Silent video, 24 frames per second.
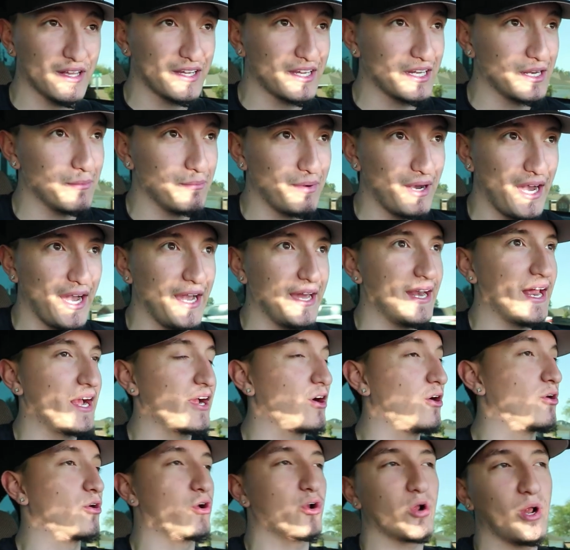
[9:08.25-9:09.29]
looking to buy, and I
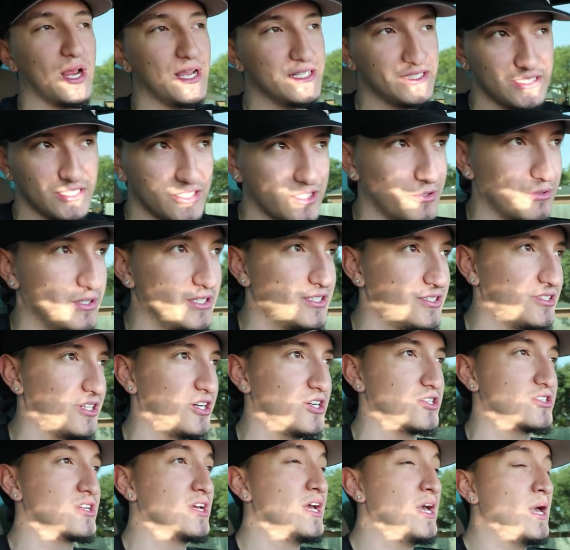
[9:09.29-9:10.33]
go crazy on the
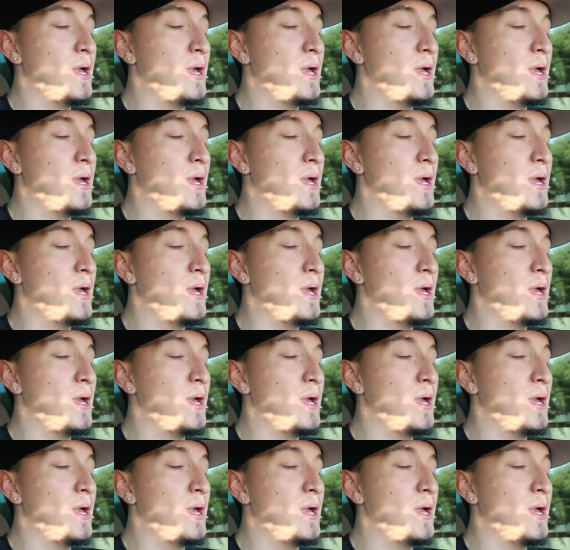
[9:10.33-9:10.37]
research.